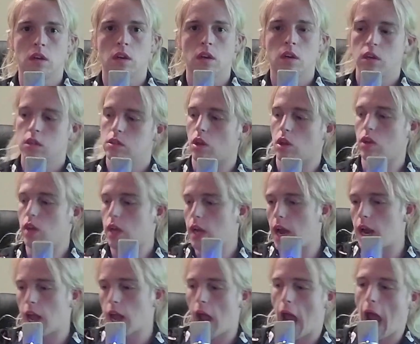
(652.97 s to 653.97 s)
So you
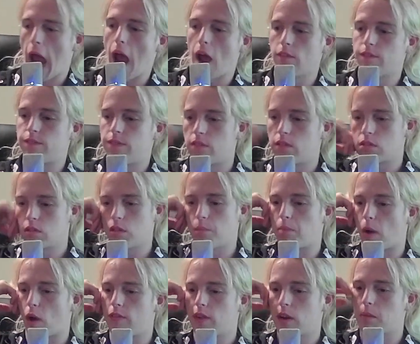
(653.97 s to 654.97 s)
gotta have the
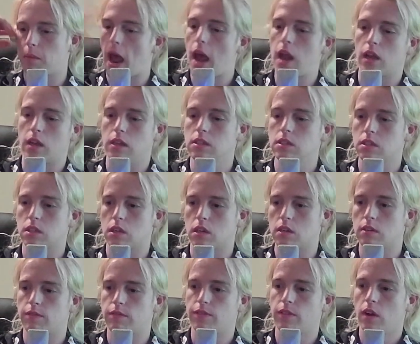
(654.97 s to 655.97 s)
perfect balance
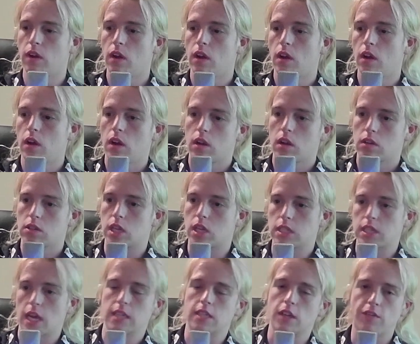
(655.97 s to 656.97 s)
of
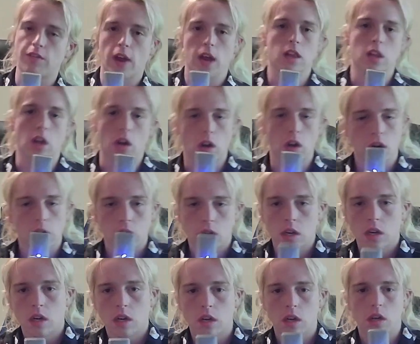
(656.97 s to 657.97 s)
success and failure.
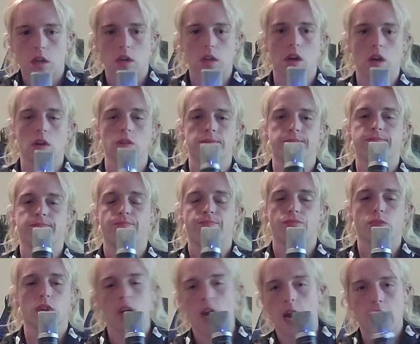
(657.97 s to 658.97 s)
You
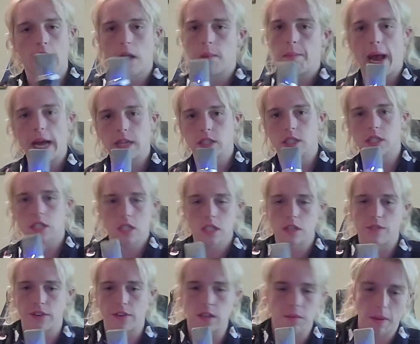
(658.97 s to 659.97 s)
gotta imagine
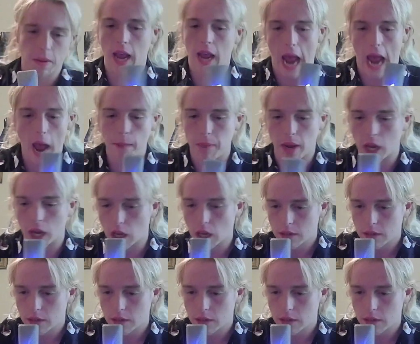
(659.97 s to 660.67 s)
Sisyphus being happy.